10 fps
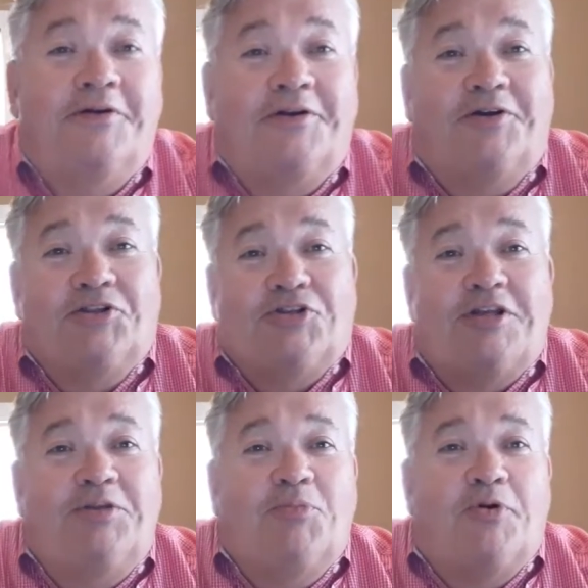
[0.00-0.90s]
Good
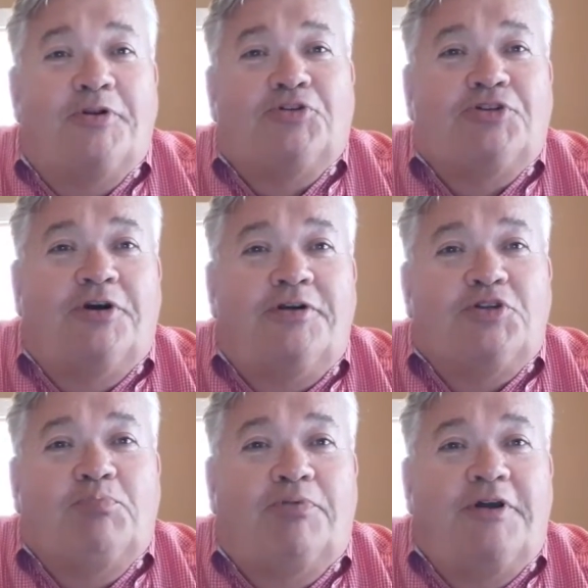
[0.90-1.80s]
Sunday morning,
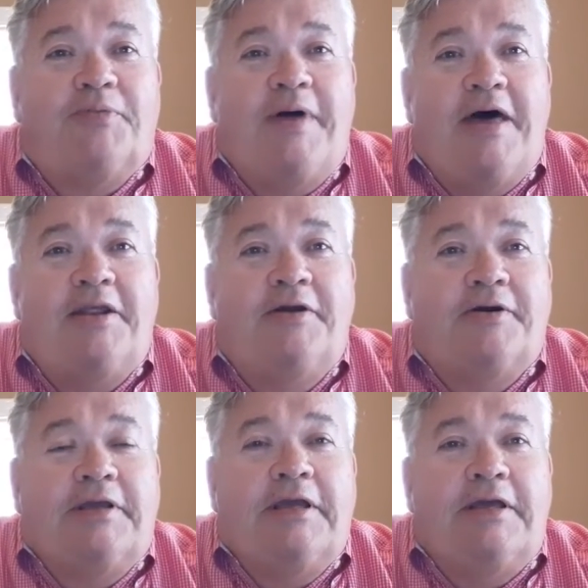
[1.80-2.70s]
church. Brother Matt here
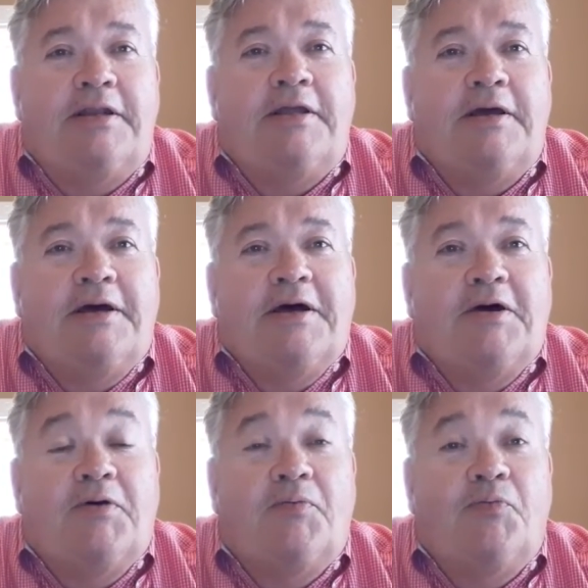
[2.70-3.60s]
again.
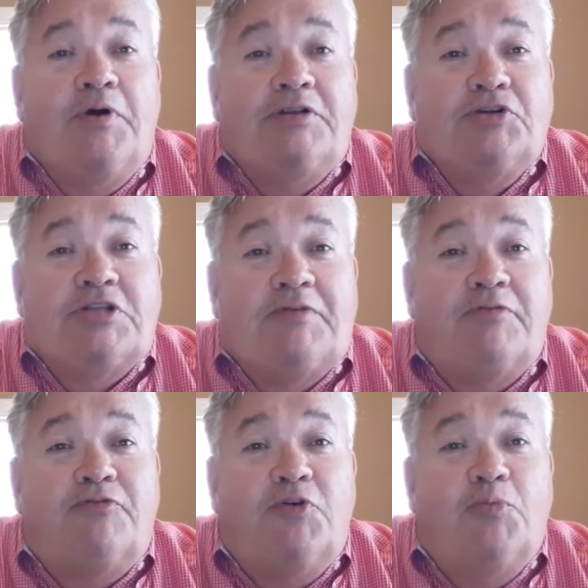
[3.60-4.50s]
Uh, we just have a
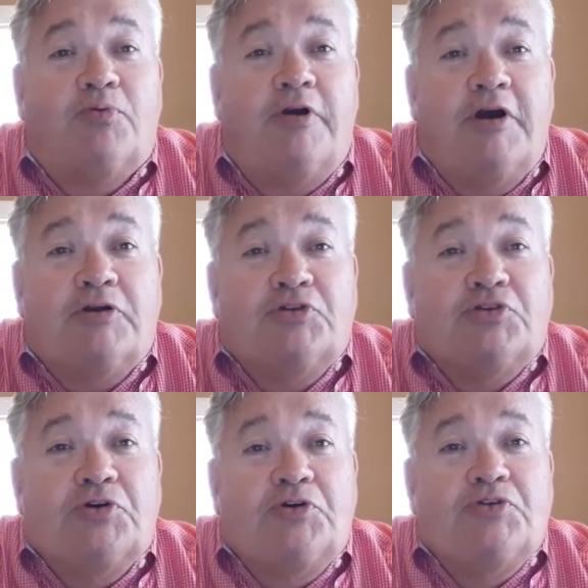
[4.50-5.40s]
few prayer
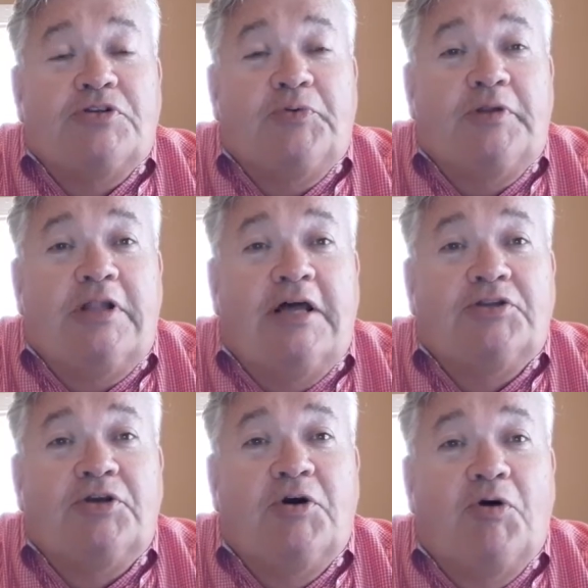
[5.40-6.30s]
concerns that we'd like
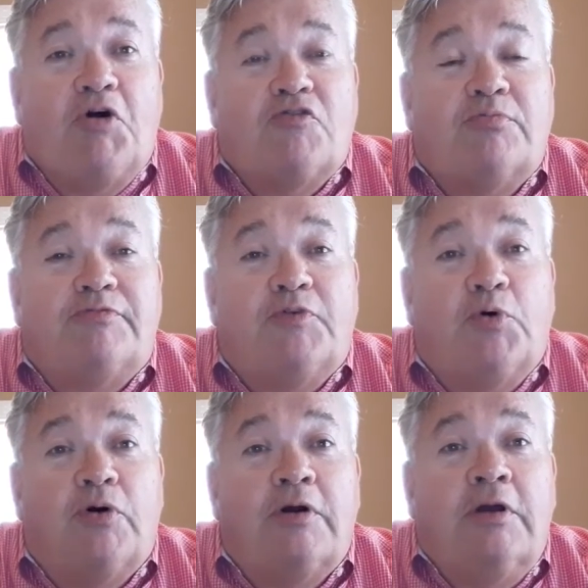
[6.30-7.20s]
to go over
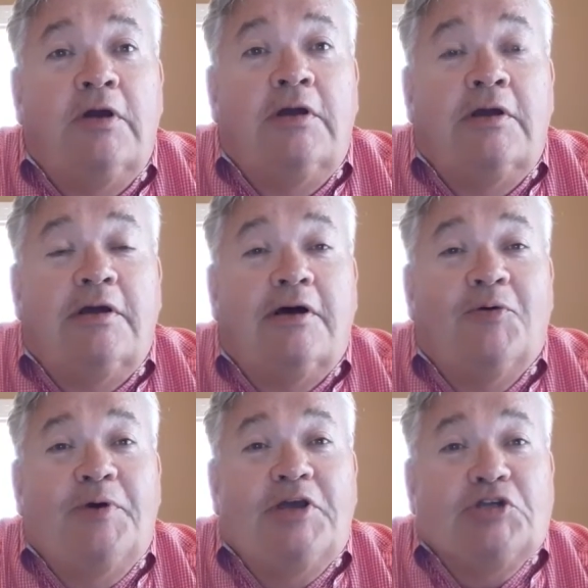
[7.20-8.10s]
before uh,
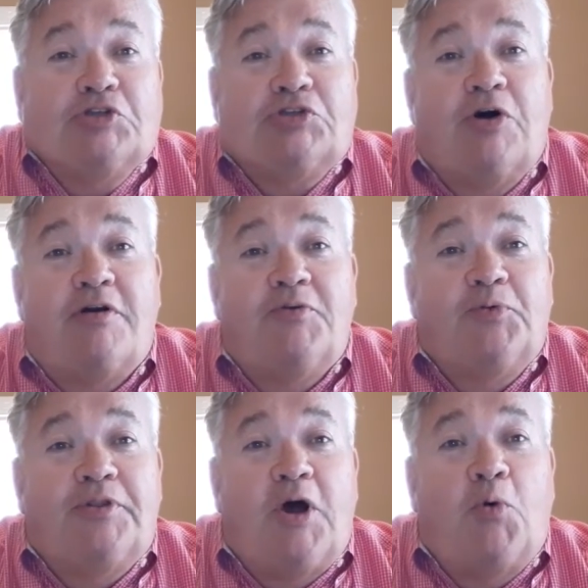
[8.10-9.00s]
we get started
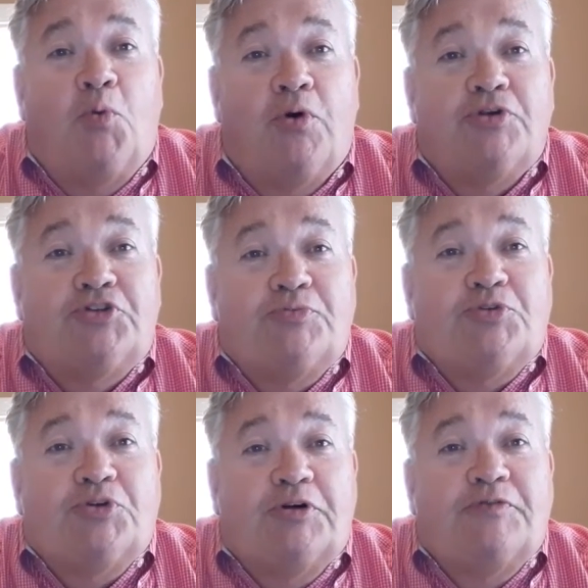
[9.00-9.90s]
with our worship
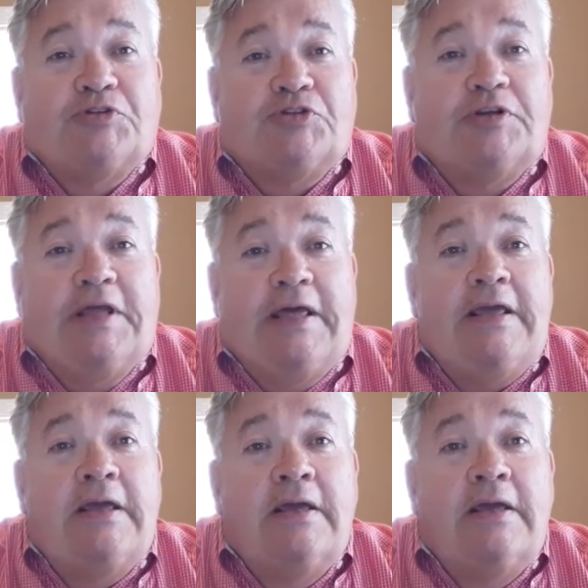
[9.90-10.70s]
service today.